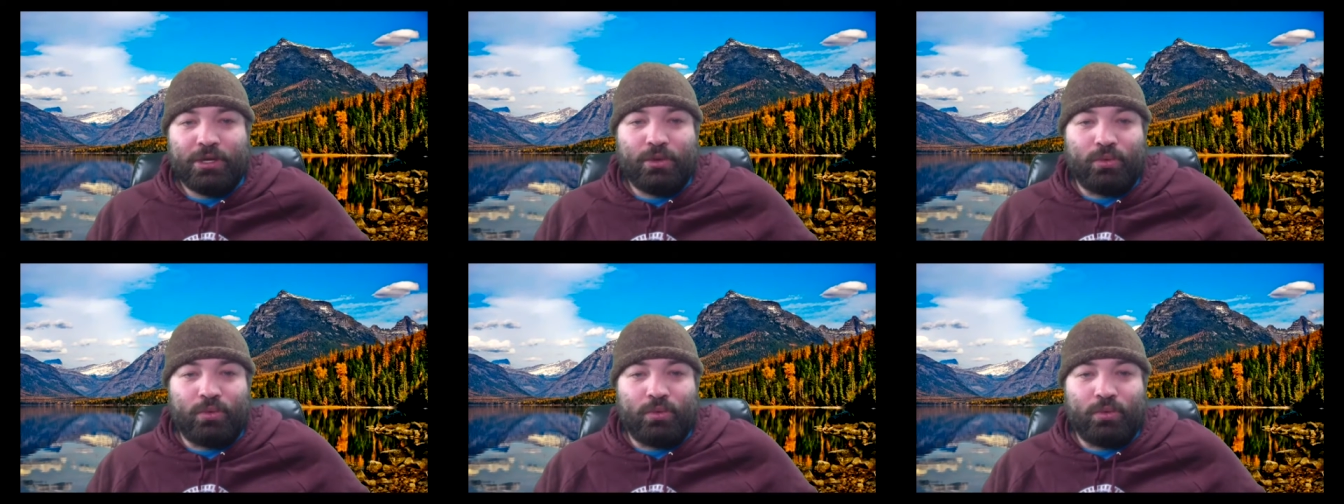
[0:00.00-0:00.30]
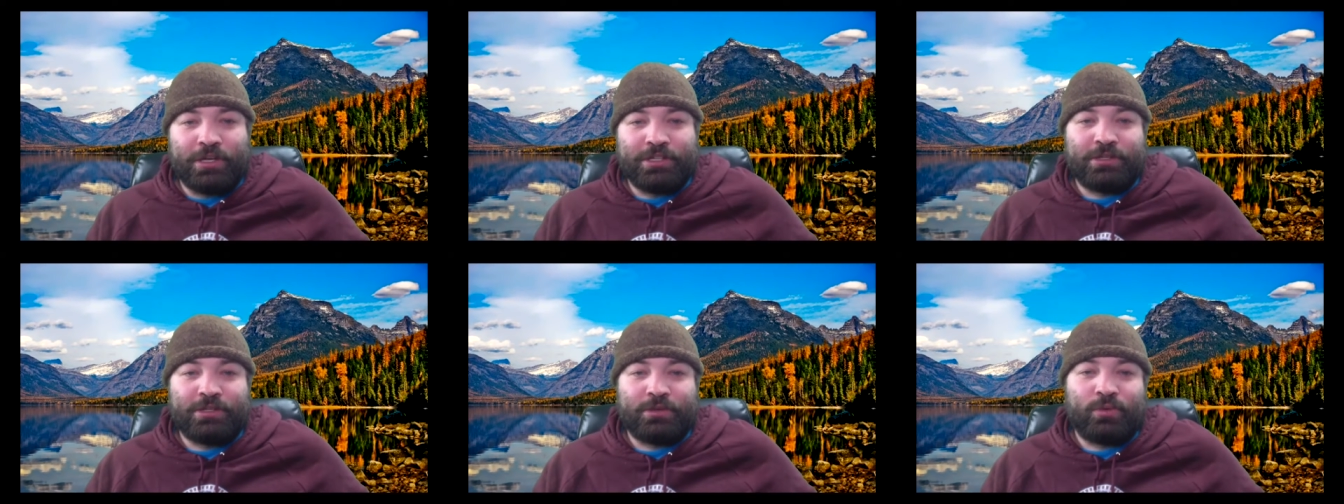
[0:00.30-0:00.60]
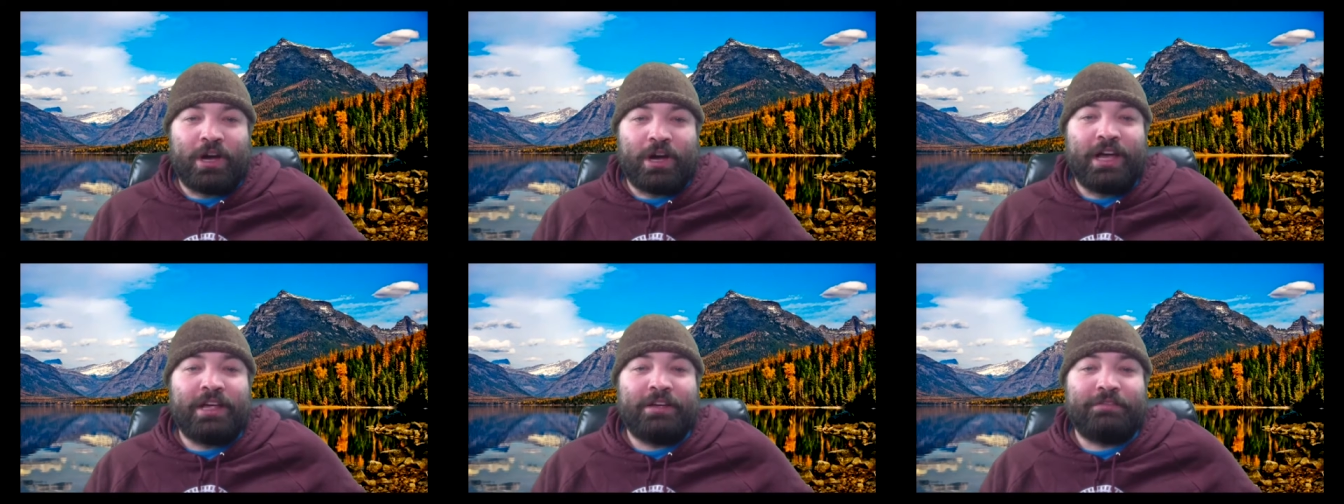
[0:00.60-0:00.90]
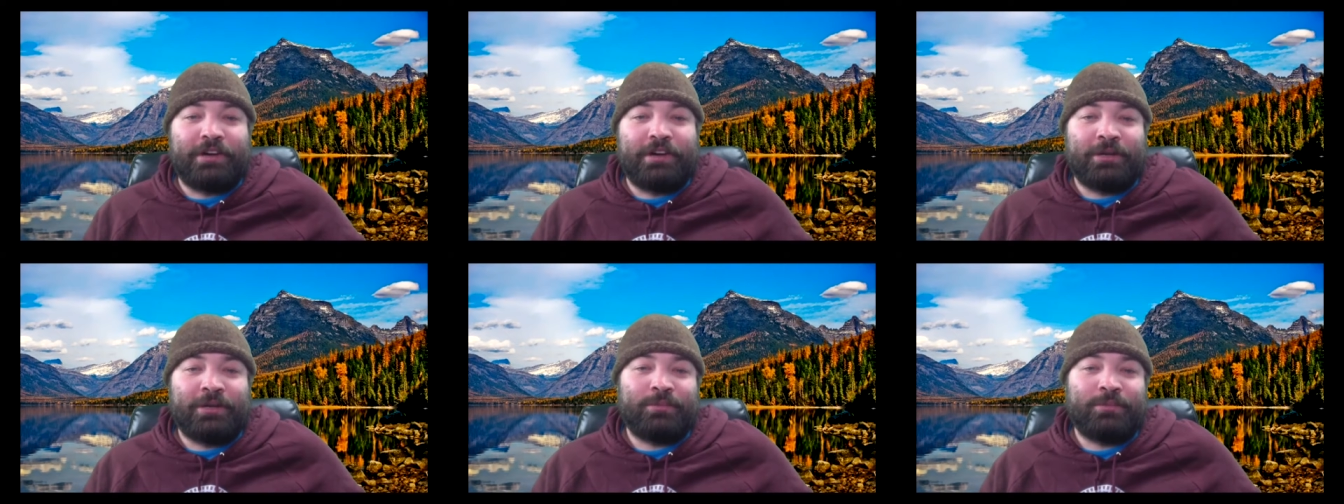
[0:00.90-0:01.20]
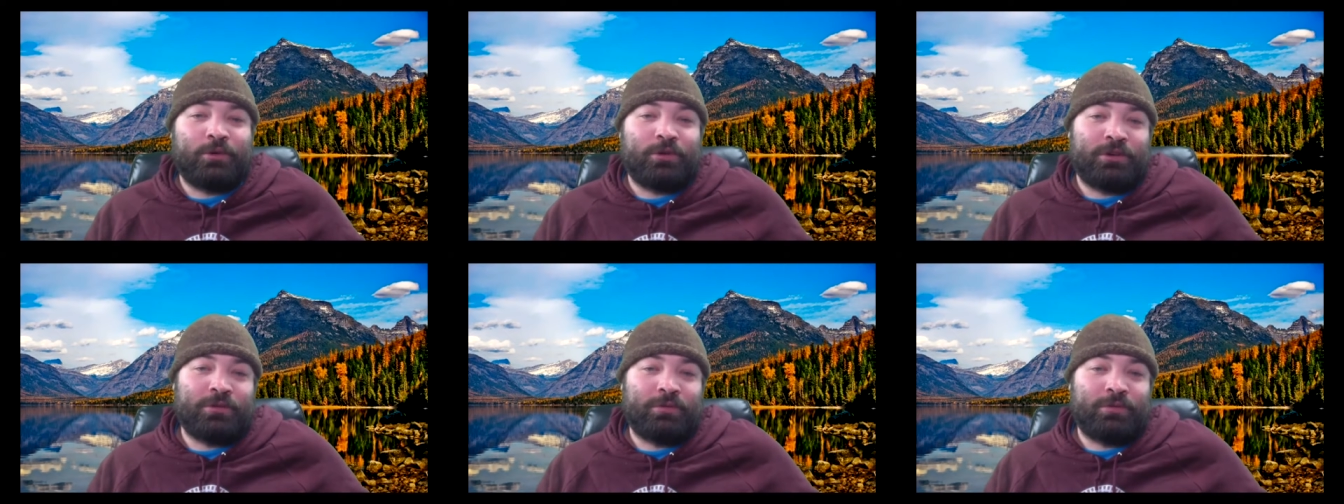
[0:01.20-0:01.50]
Was your wife on
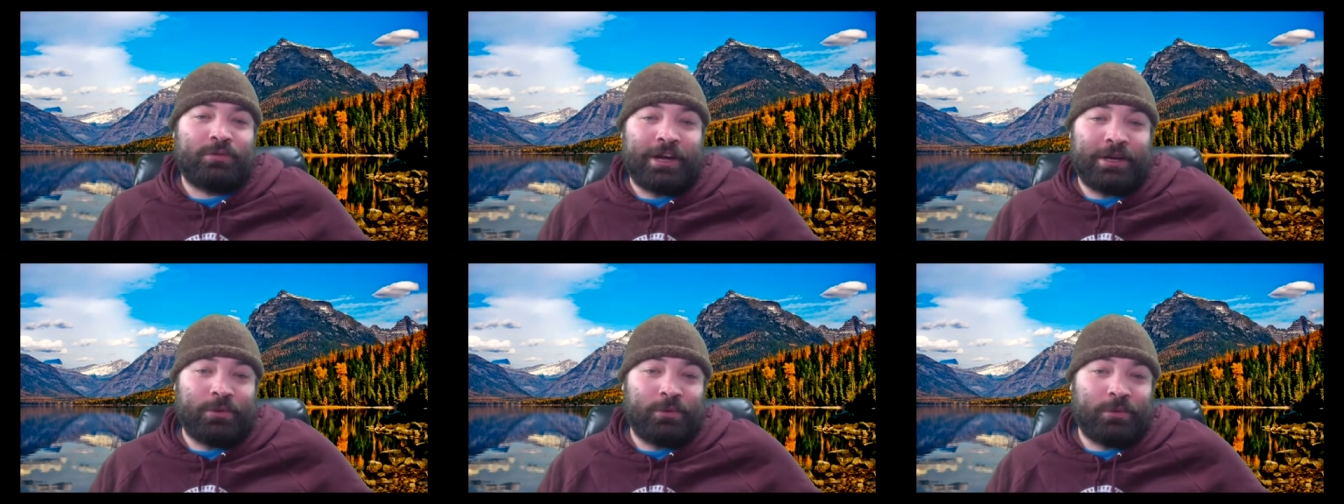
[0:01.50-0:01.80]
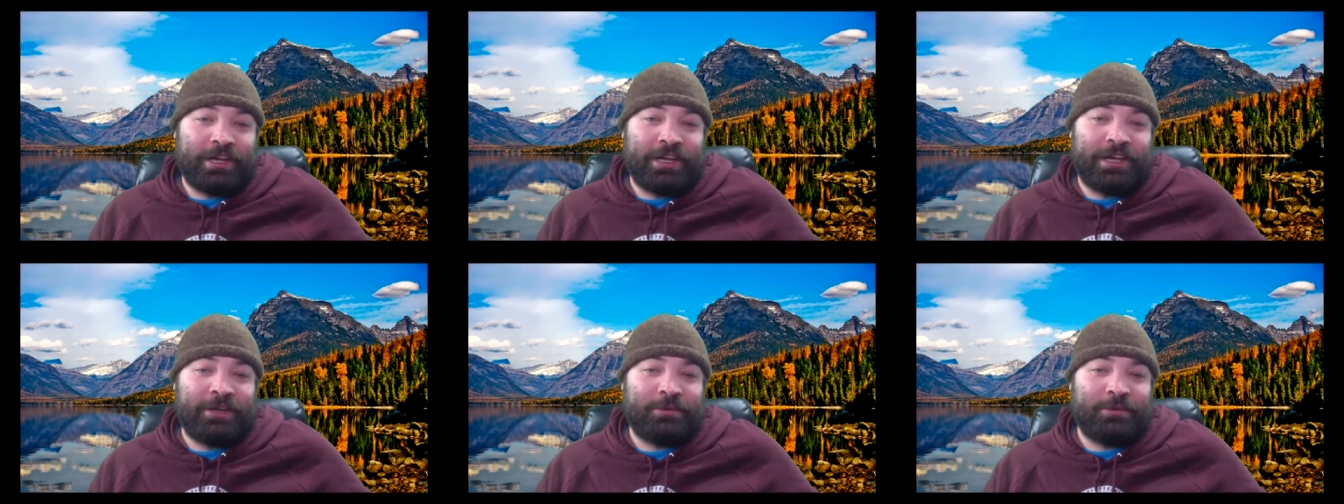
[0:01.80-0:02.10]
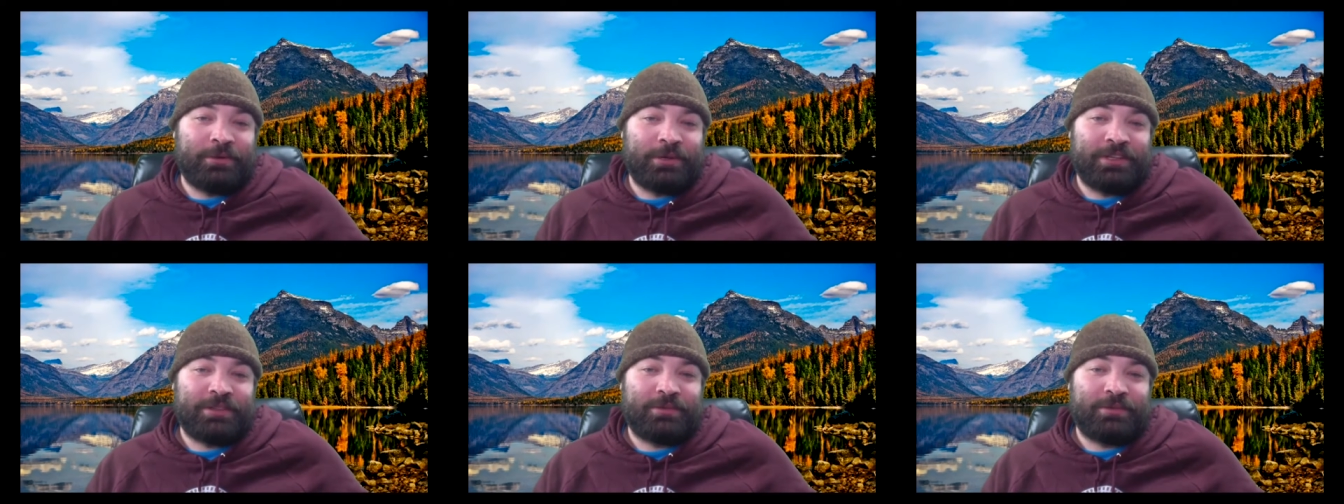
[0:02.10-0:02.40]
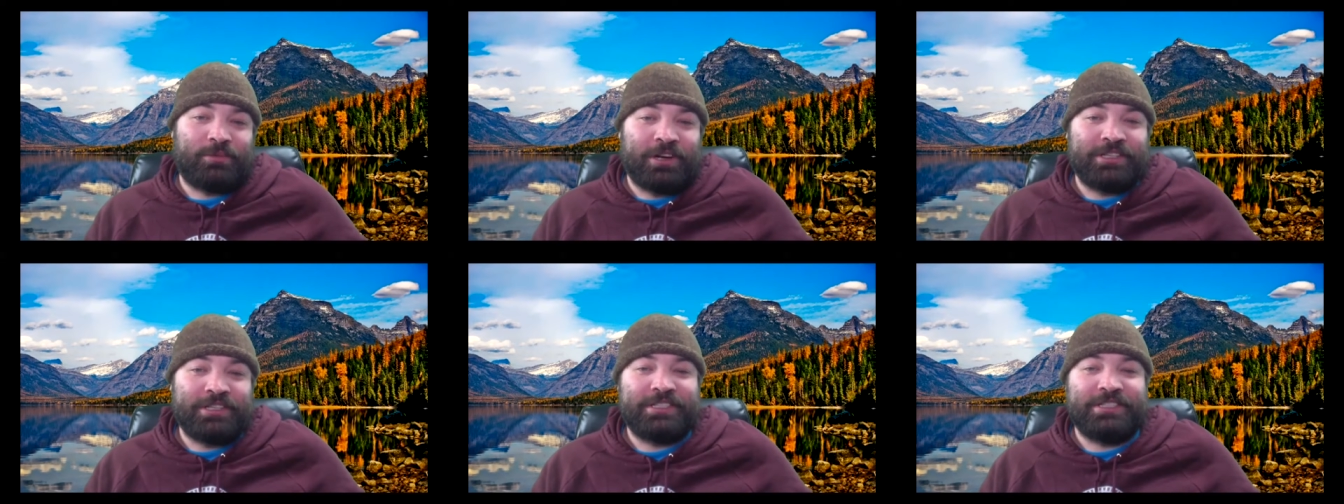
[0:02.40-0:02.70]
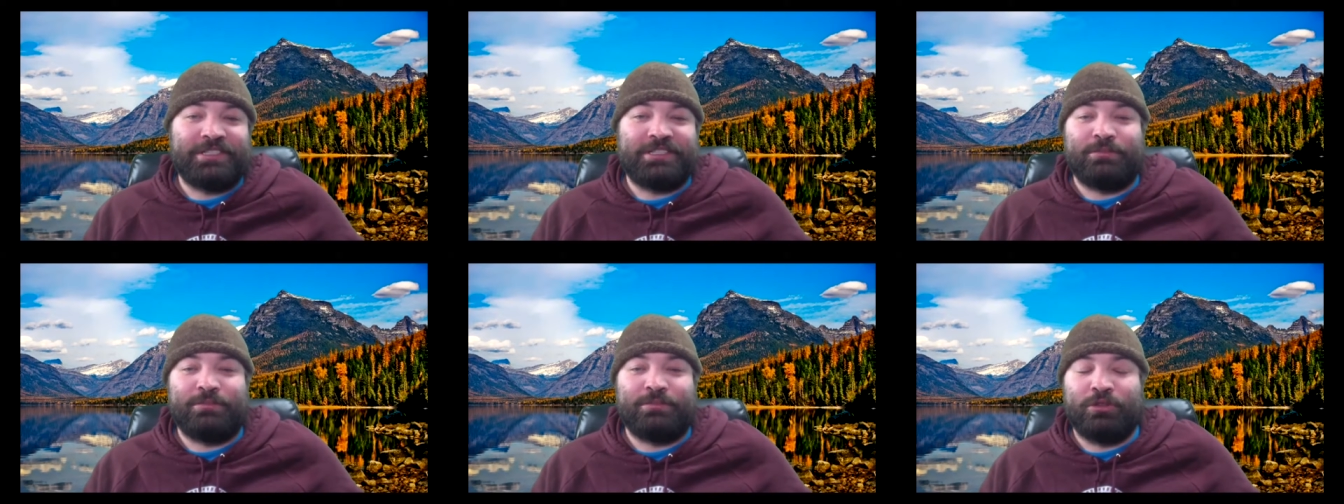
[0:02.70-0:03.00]
board right away with
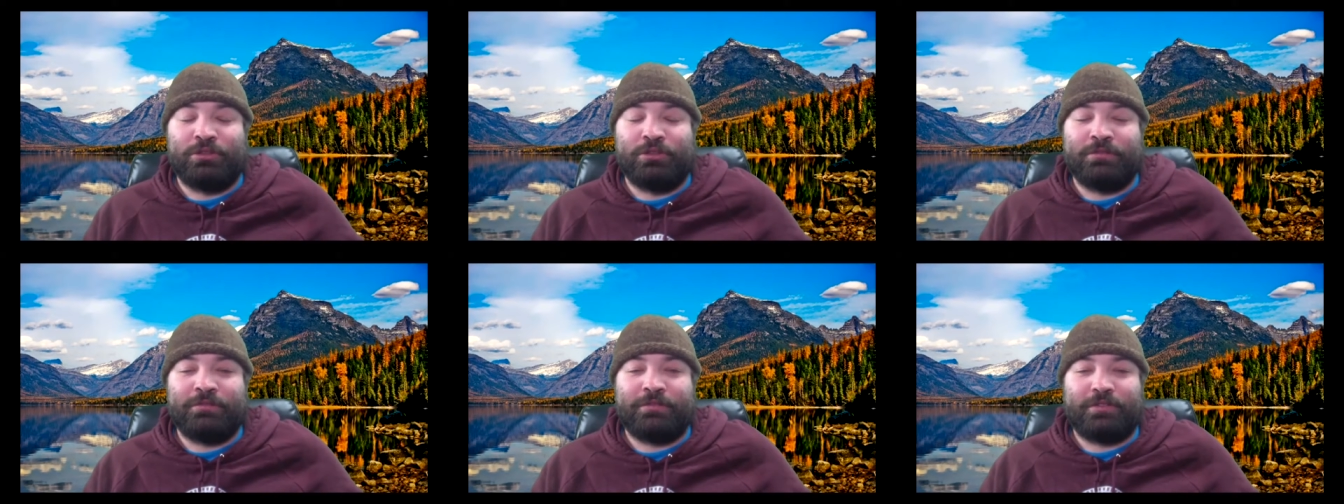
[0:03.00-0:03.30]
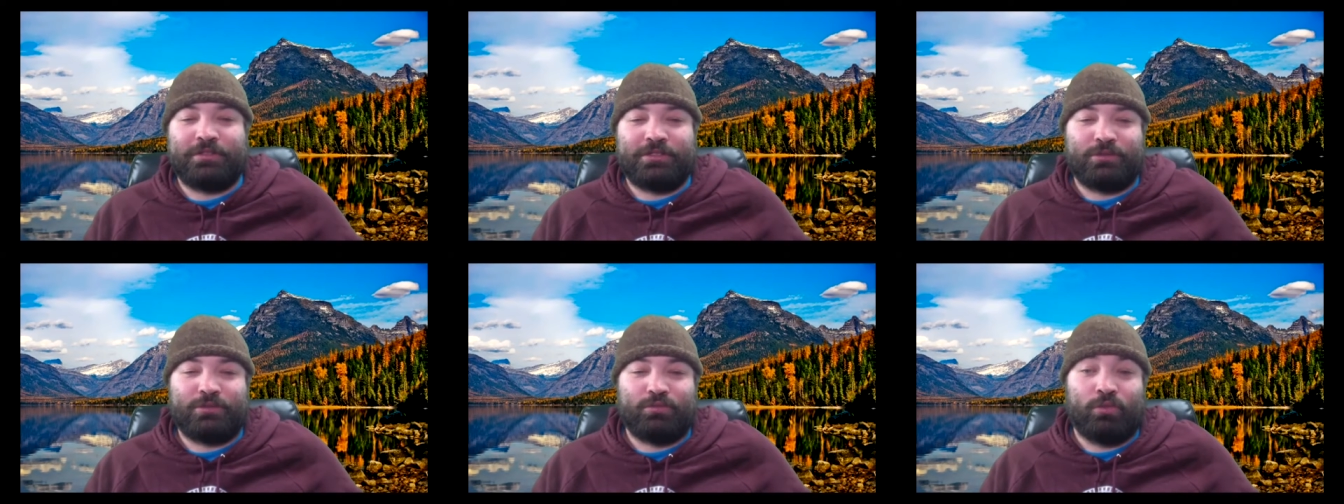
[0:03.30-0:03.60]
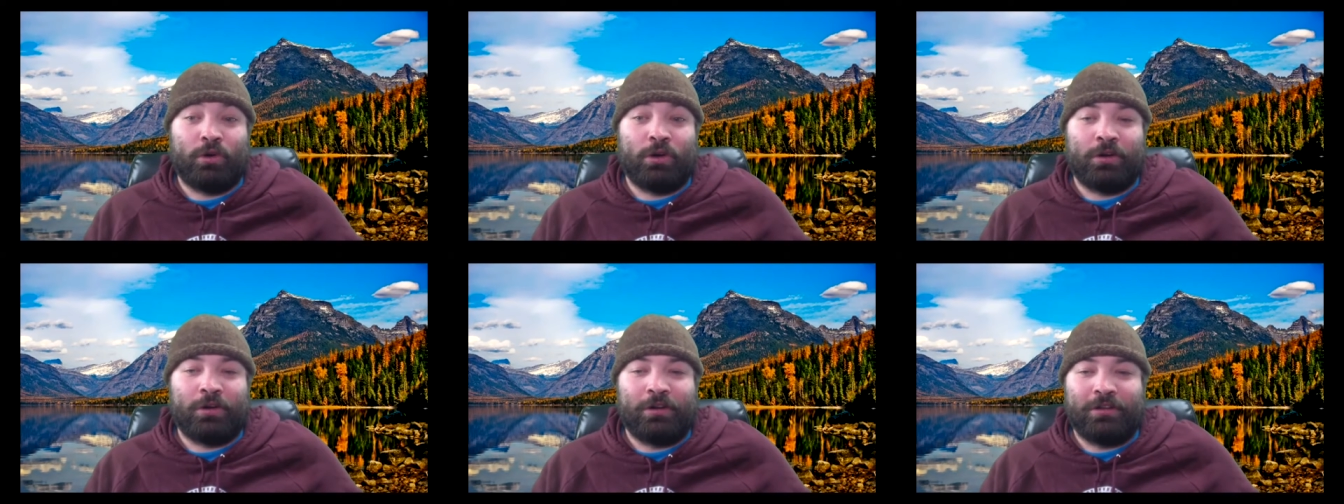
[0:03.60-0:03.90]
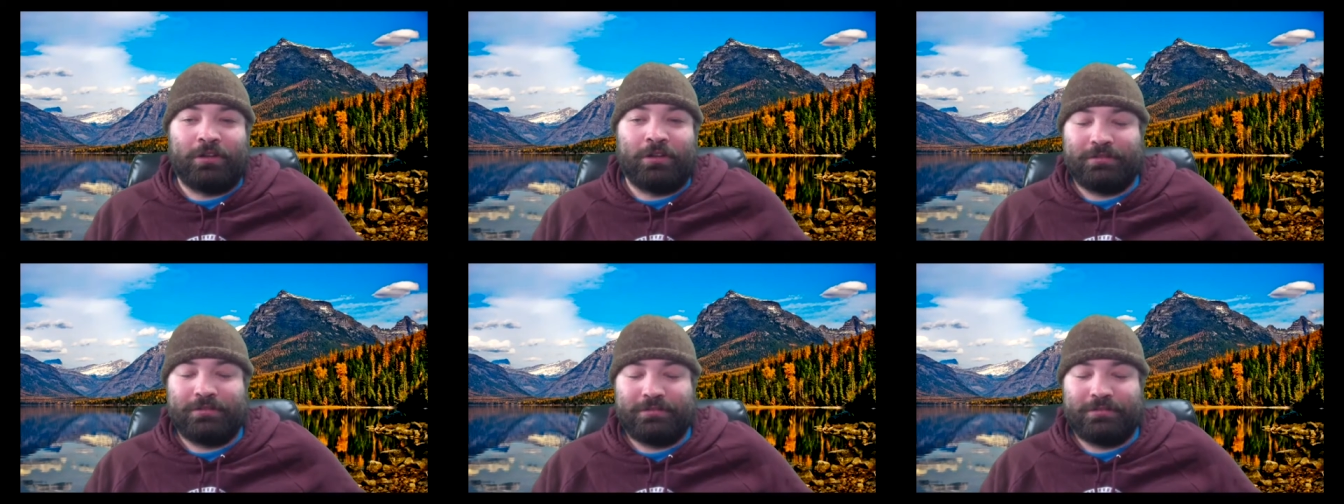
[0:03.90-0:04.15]
wanting to move rural?